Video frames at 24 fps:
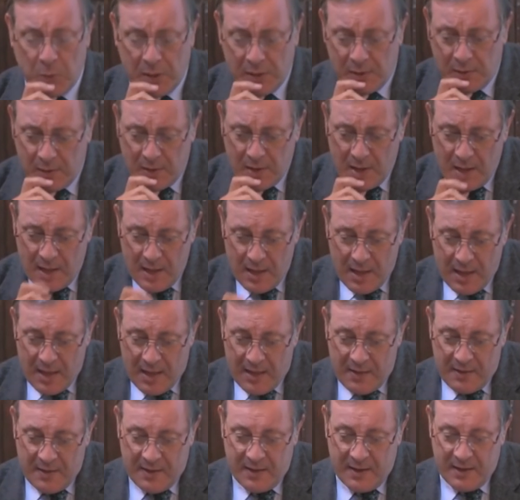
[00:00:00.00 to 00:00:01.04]
Well,
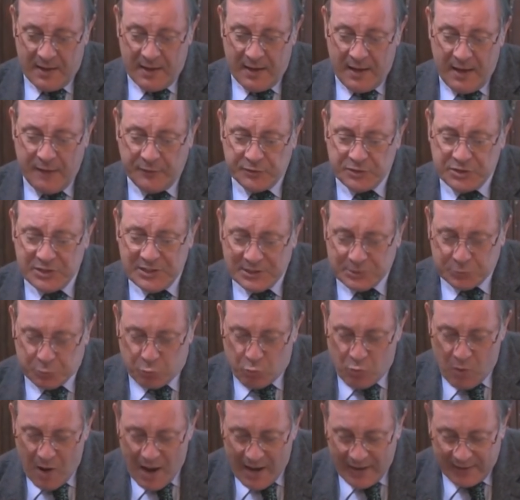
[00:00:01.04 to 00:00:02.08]
uh, if she is
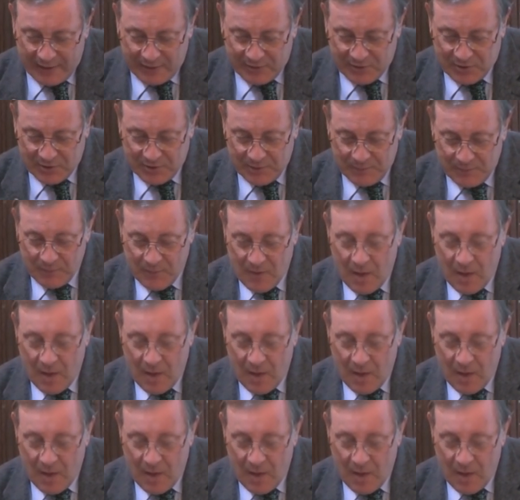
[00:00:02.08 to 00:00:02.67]
right,